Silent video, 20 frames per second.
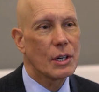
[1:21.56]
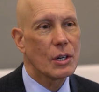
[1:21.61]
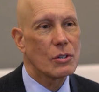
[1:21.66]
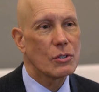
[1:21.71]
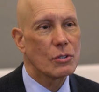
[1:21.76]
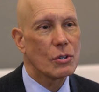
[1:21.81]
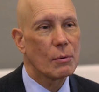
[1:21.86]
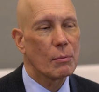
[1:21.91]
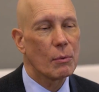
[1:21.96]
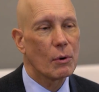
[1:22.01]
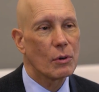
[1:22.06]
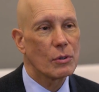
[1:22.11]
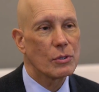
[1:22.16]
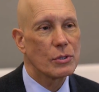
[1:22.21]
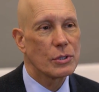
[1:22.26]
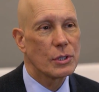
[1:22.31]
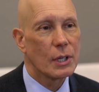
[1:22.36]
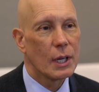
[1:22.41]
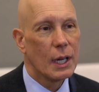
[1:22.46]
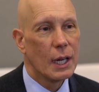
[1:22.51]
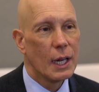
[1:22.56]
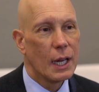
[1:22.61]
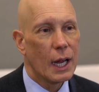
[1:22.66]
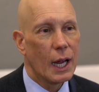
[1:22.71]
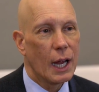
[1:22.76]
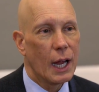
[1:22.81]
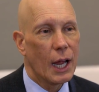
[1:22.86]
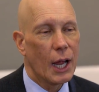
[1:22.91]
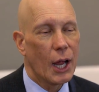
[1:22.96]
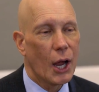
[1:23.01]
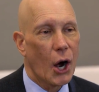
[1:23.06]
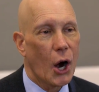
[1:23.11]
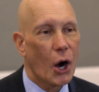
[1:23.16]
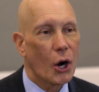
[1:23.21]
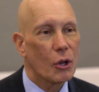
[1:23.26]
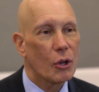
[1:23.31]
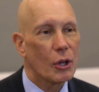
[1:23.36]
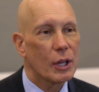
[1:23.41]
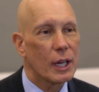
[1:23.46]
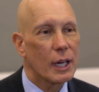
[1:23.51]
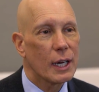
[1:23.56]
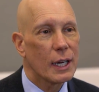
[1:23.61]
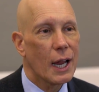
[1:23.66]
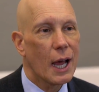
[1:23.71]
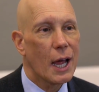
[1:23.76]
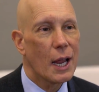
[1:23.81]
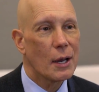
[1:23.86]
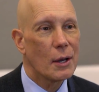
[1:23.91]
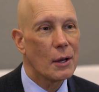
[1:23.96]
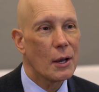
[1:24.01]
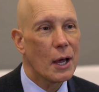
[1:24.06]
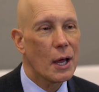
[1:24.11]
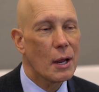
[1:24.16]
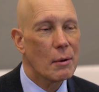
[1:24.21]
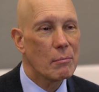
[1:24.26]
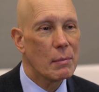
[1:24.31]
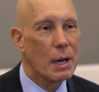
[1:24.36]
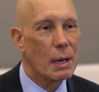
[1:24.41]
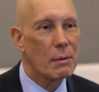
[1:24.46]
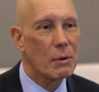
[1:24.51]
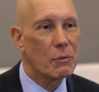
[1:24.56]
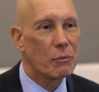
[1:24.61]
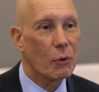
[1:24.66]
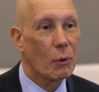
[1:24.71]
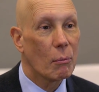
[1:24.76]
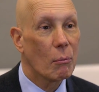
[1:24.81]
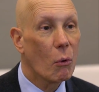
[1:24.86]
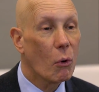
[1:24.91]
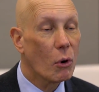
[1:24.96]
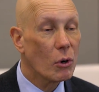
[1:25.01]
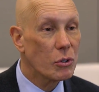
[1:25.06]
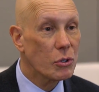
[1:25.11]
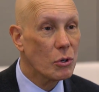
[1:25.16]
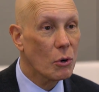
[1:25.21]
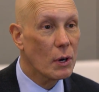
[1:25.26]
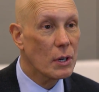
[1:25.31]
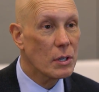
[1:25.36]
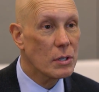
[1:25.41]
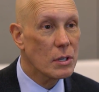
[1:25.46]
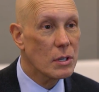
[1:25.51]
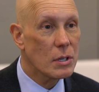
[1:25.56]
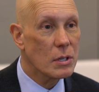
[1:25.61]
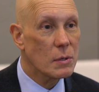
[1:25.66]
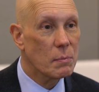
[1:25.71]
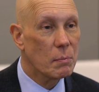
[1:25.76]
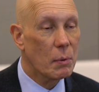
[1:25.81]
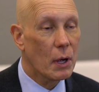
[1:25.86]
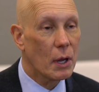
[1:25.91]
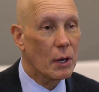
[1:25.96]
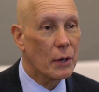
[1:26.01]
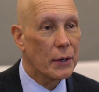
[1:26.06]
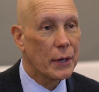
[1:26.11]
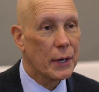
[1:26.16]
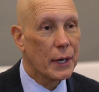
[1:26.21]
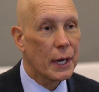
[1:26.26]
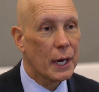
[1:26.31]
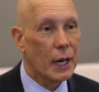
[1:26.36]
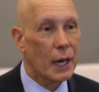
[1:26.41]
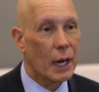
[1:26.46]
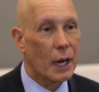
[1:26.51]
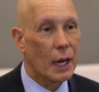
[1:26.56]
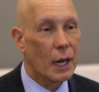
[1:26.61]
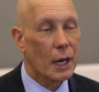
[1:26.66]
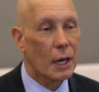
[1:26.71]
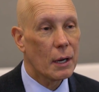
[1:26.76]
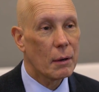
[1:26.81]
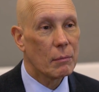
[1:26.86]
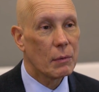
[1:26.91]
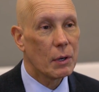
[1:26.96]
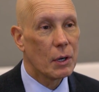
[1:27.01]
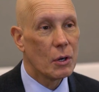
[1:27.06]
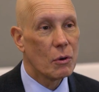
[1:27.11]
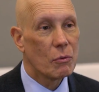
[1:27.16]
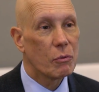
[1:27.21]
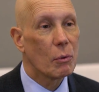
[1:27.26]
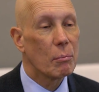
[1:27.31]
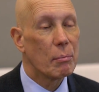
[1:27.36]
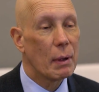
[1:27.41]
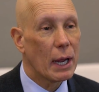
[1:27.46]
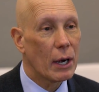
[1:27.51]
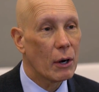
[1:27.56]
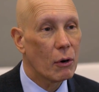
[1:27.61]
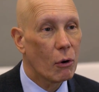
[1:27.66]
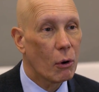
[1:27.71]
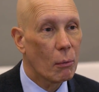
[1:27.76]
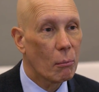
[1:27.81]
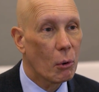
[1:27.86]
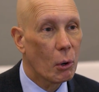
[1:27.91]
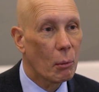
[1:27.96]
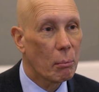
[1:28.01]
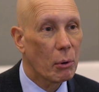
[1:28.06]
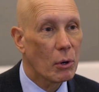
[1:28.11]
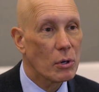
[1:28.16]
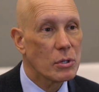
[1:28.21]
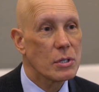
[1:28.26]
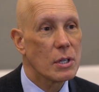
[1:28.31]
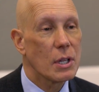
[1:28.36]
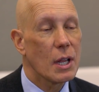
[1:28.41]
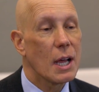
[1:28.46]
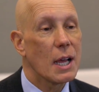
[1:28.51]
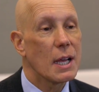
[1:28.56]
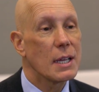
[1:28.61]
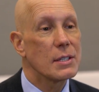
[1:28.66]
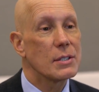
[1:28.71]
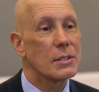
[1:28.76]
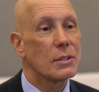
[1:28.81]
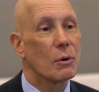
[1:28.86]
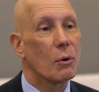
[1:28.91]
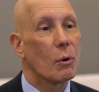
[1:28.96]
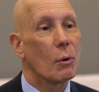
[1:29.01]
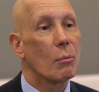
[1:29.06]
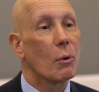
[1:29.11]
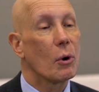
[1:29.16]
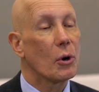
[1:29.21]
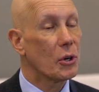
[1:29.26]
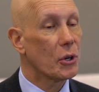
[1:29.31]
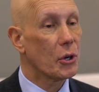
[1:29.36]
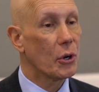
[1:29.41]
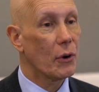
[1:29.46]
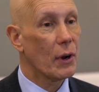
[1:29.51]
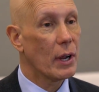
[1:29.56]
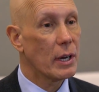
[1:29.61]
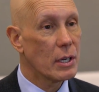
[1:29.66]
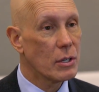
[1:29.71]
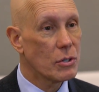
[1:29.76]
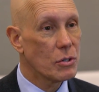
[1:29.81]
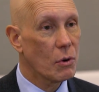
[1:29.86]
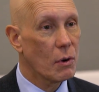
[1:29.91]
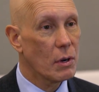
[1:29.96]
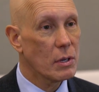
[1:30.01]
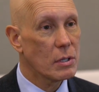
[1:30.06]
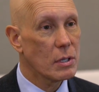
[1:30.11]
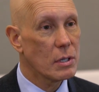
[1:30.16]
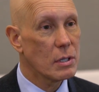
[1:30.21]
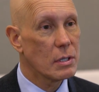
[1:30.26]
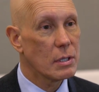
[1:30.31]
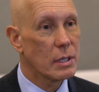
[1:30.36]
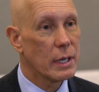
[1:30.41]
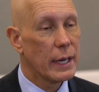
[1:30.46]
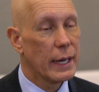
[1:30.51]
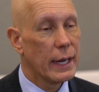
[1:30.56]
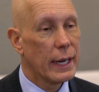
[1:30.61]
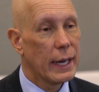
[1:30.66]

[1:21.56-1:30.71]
consumers are looking not maybe for more choices, but for better or more personalized or more curated choices.